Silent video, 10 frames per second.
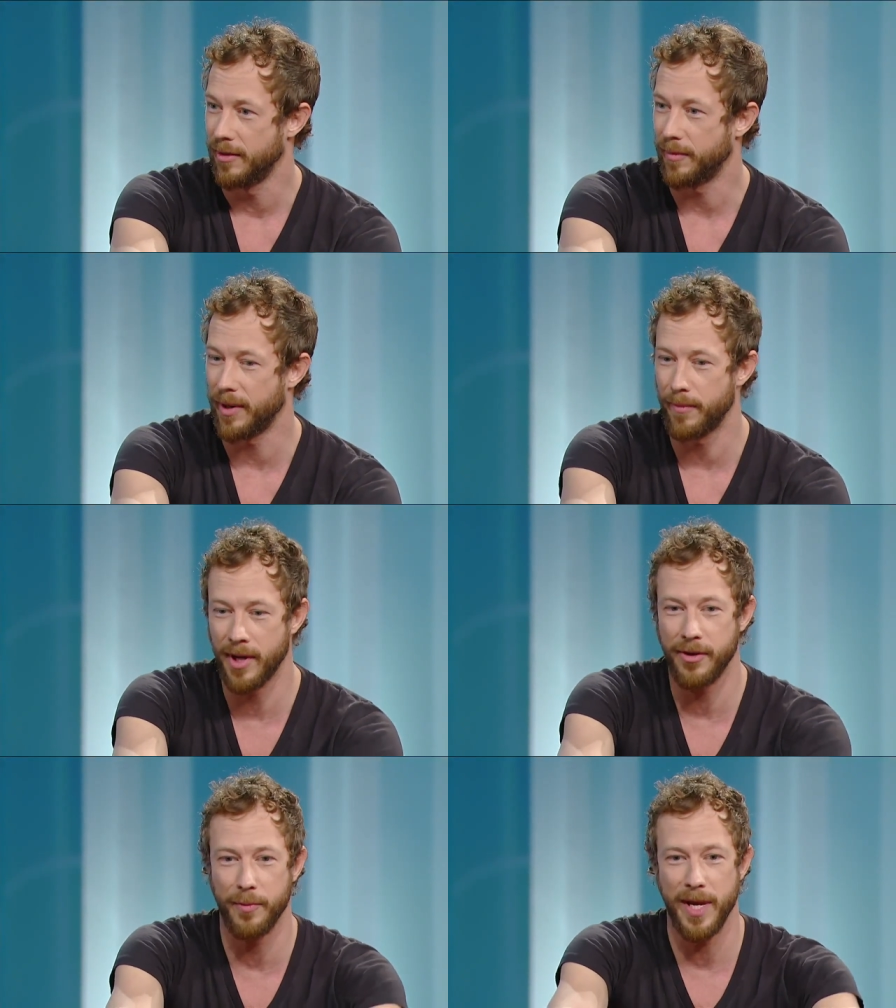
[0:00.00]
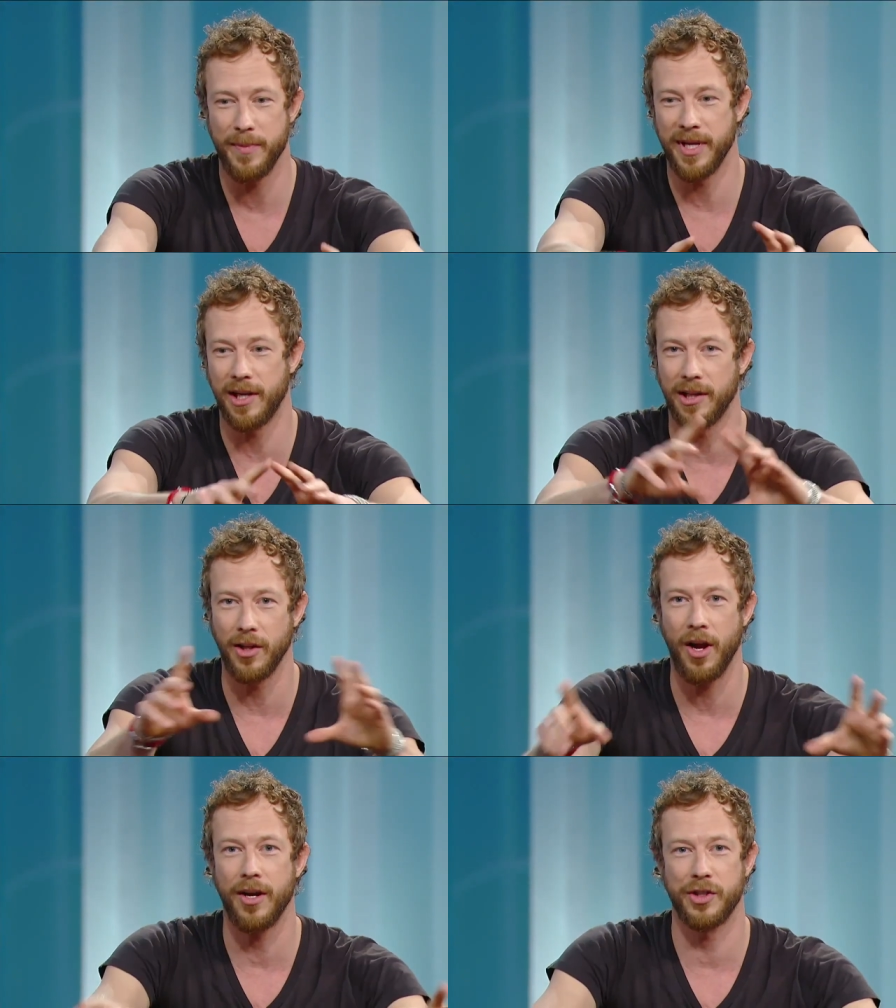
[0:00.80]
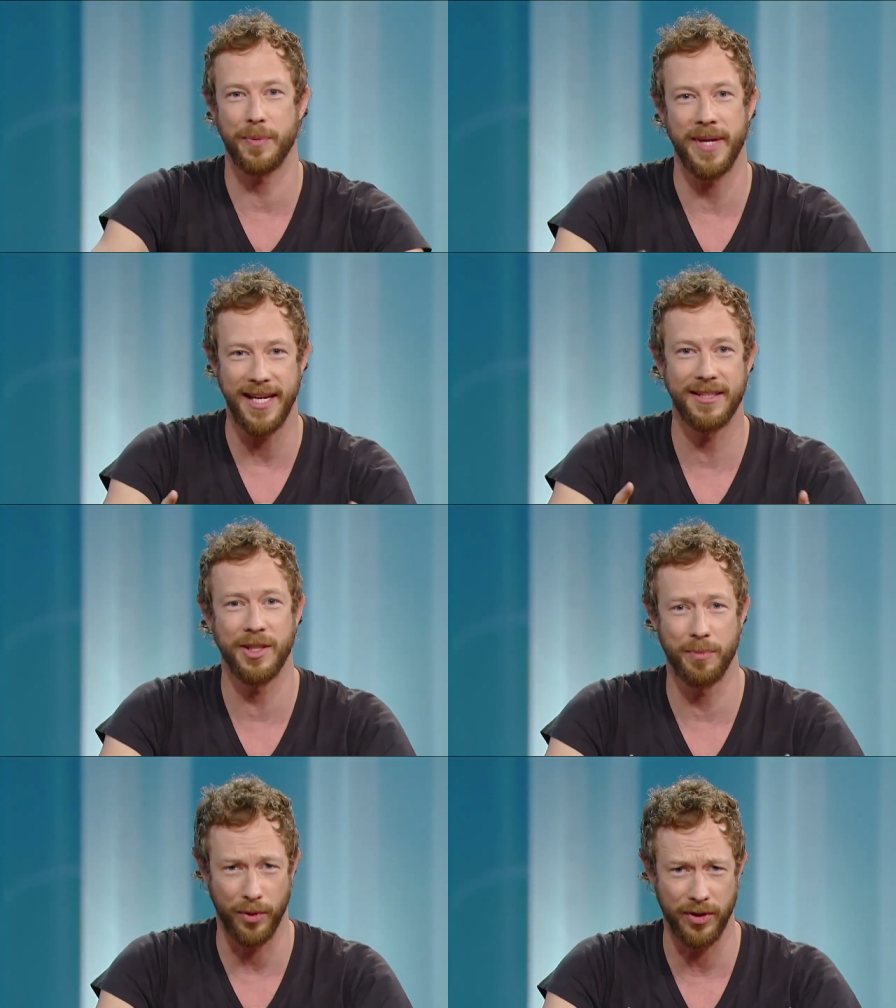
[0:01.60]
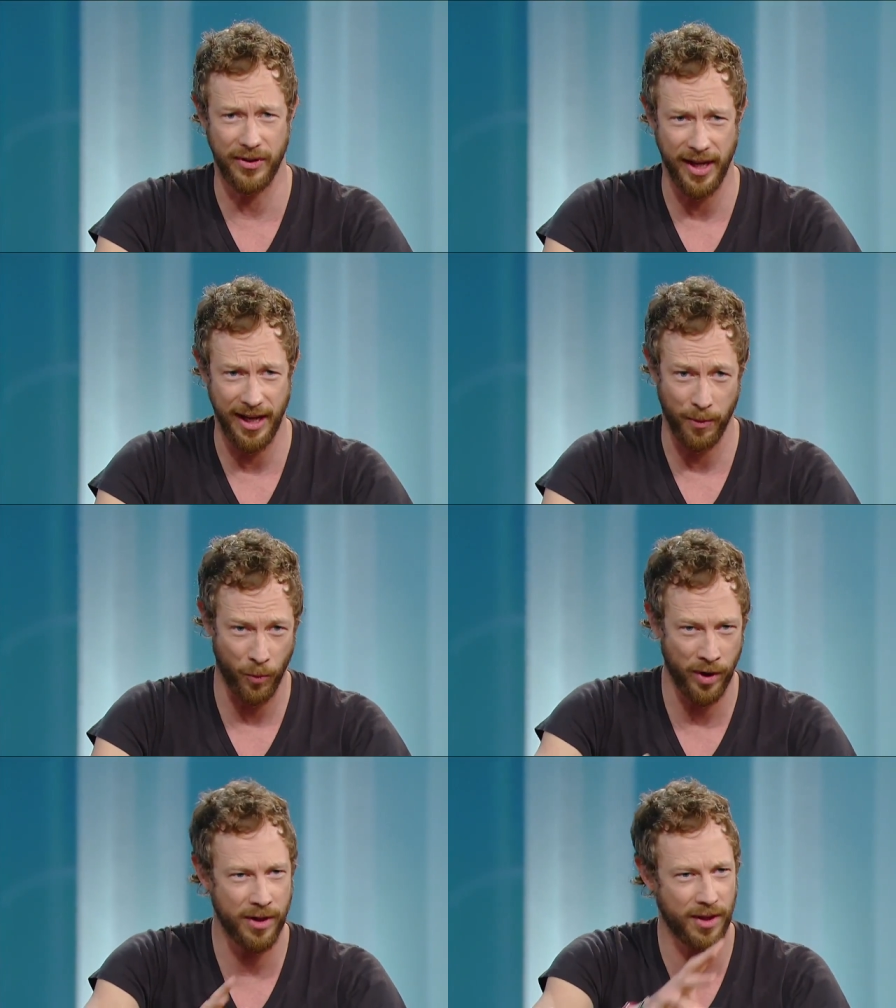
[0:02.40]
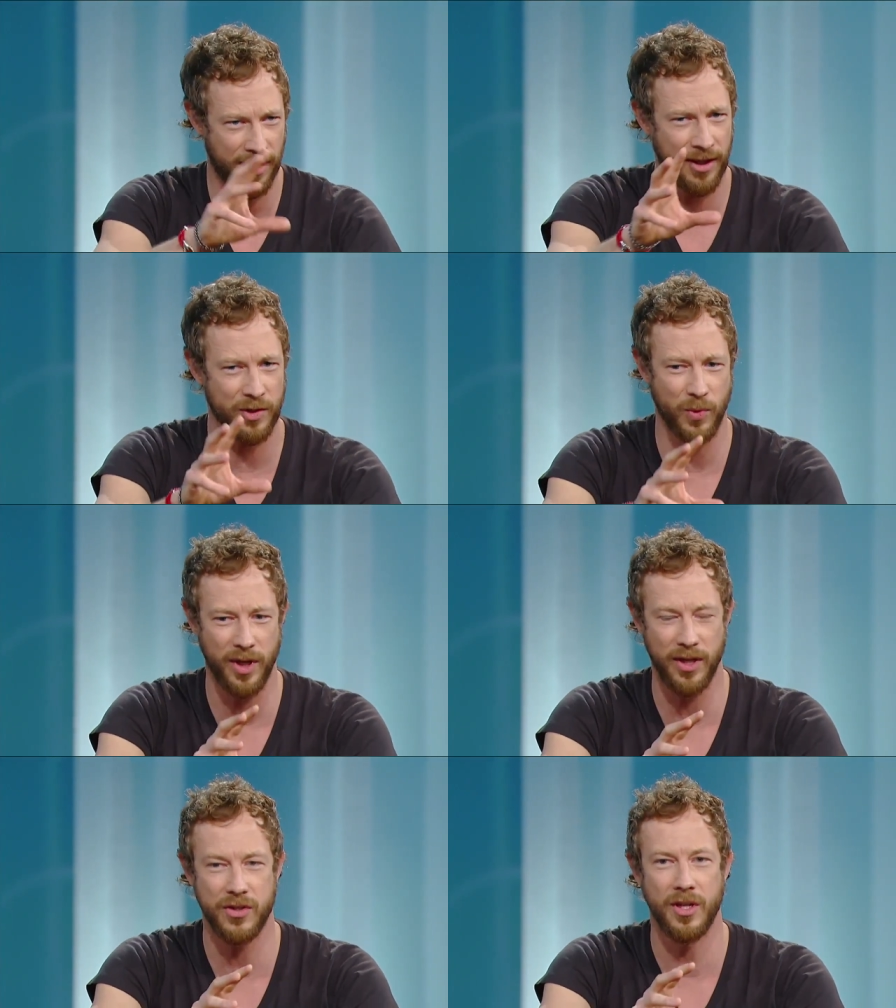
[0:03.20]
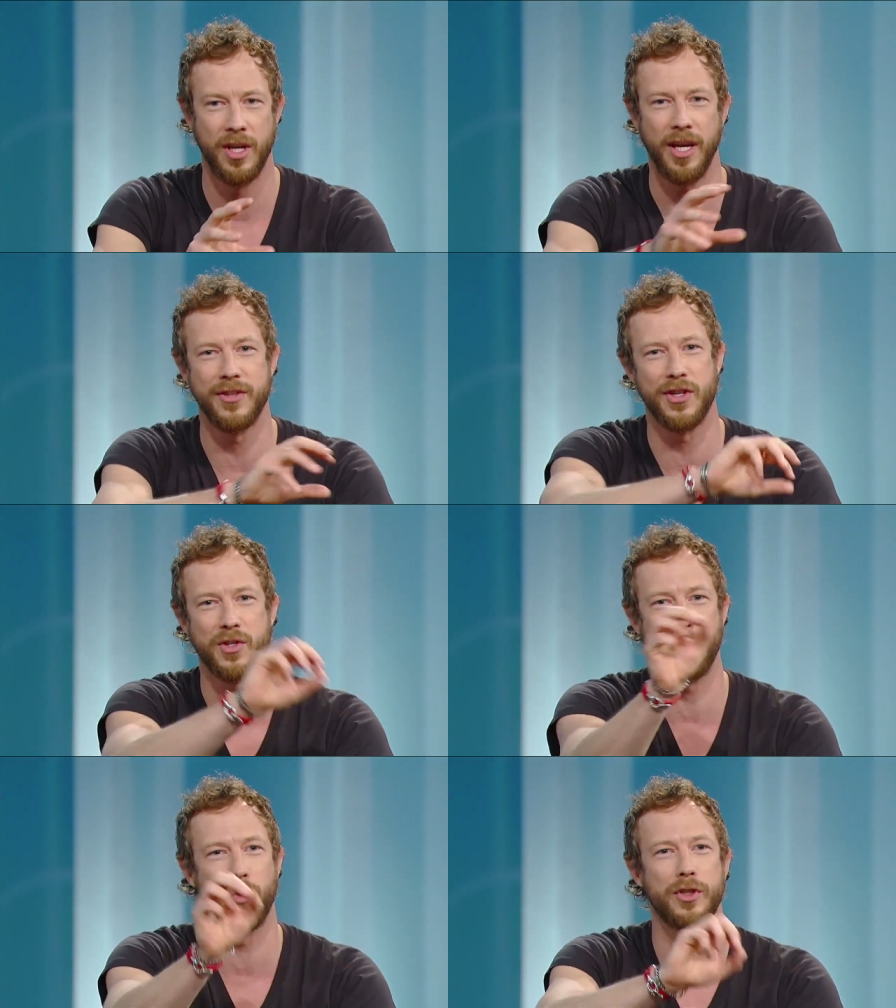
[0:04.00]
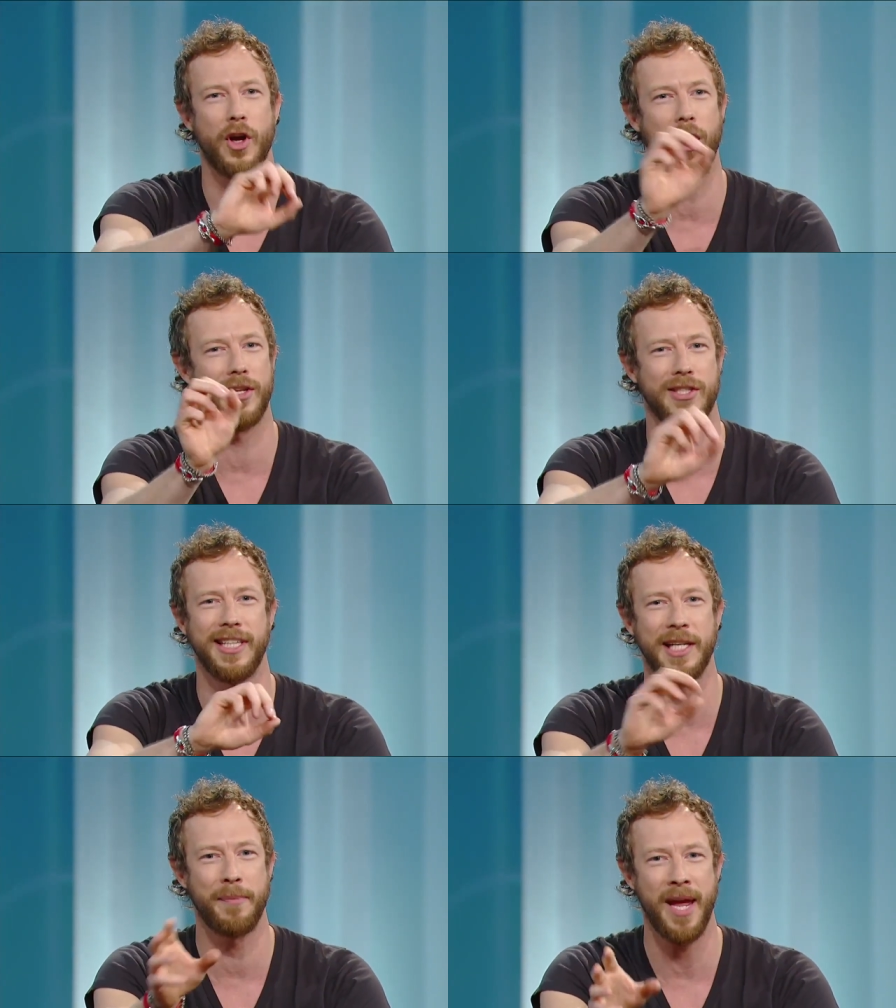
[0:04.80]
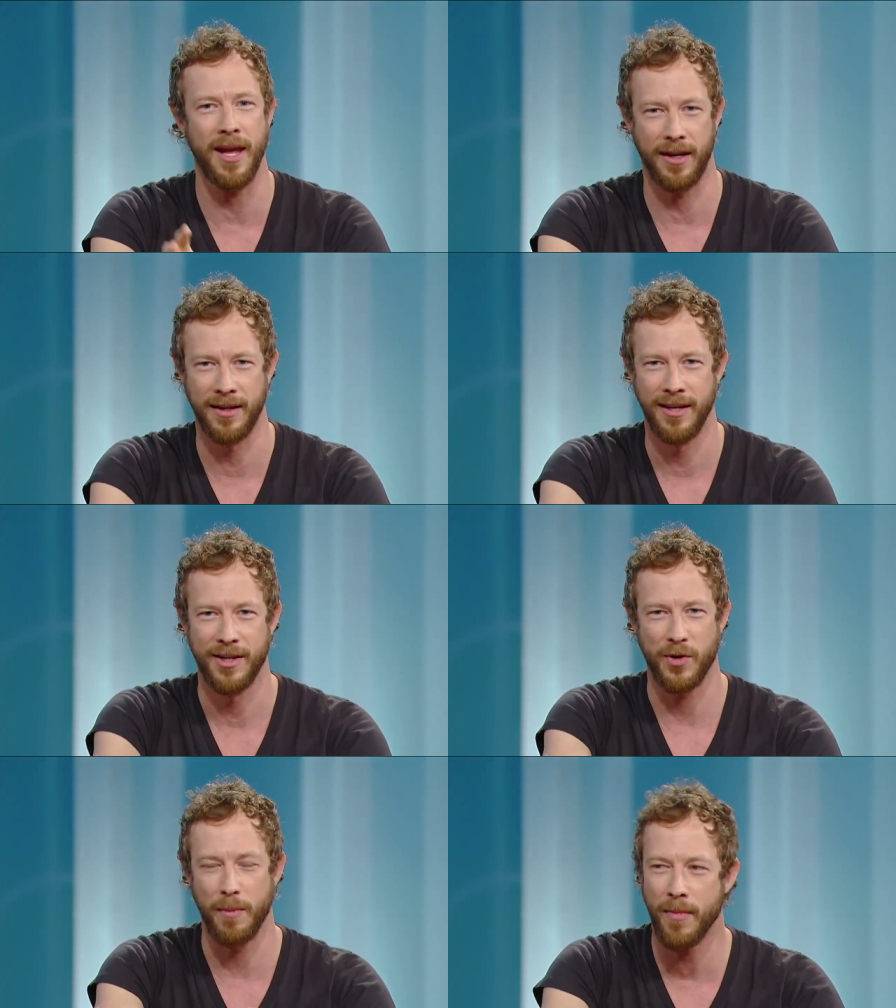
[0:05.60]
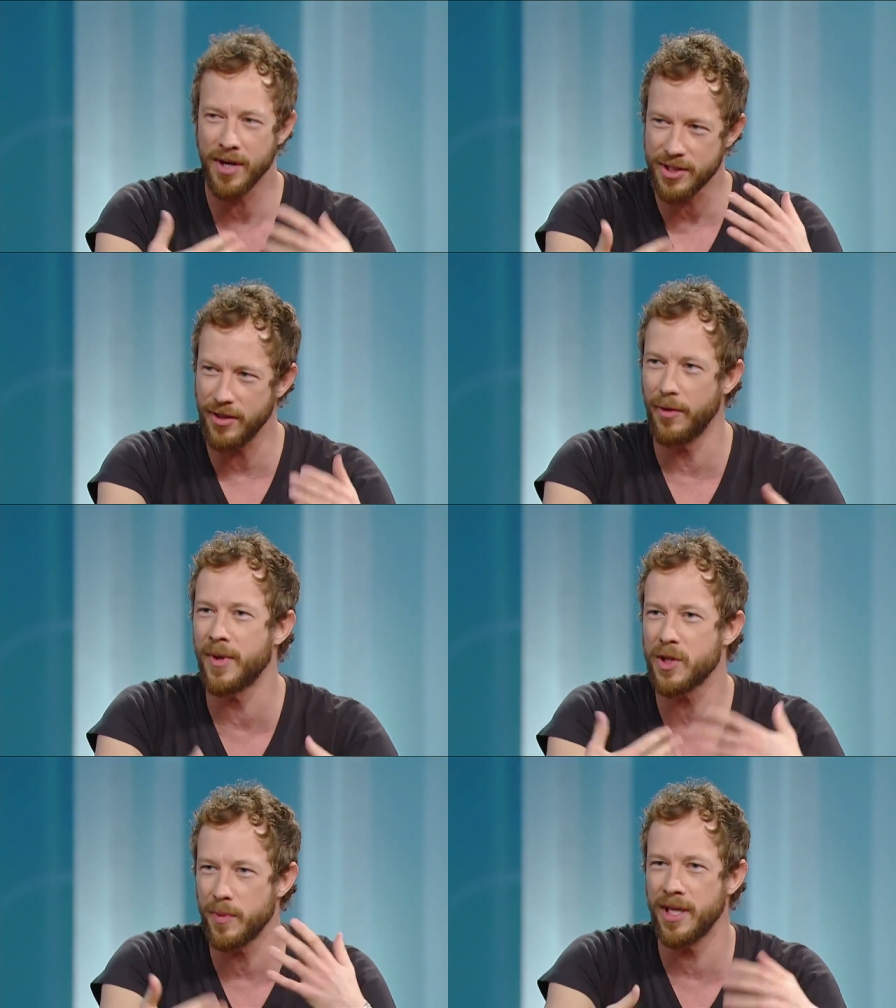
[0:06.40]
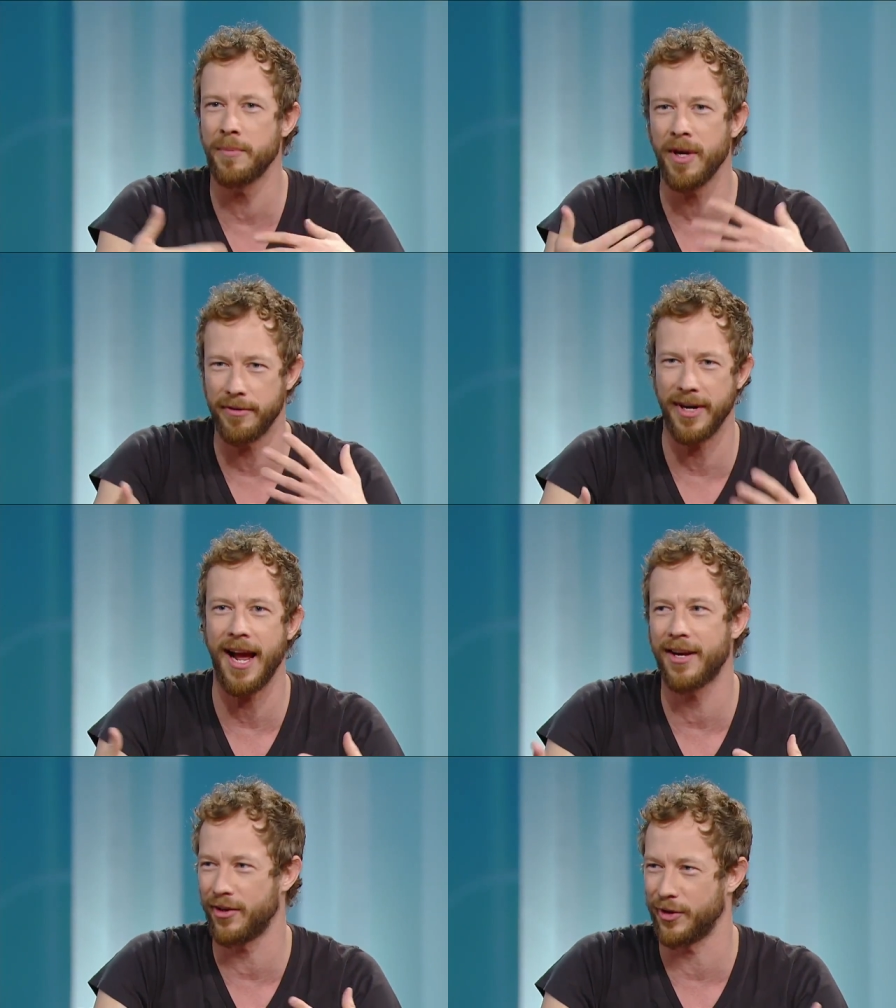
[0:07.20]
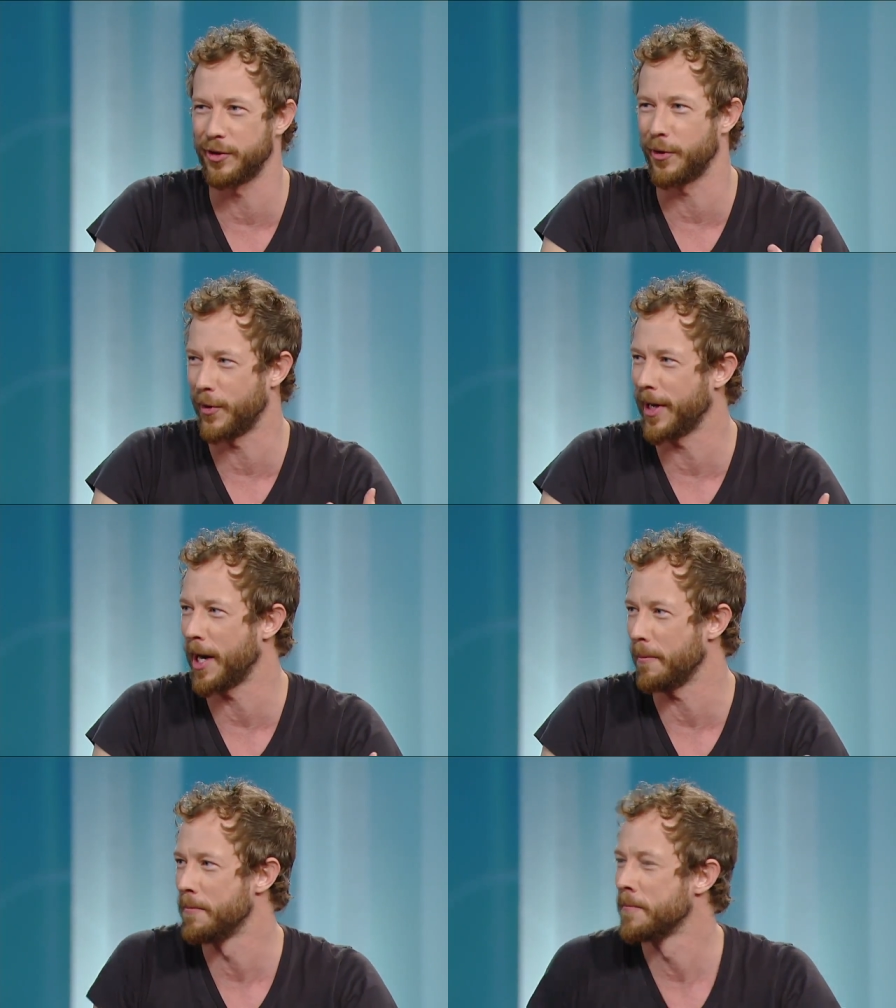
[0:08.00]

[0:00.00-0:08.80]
My mother made me a collage on my eighteenth birthday, and one of the things was, is this the world's hottest leading man? So I must, it must have been in my vernacular growing up.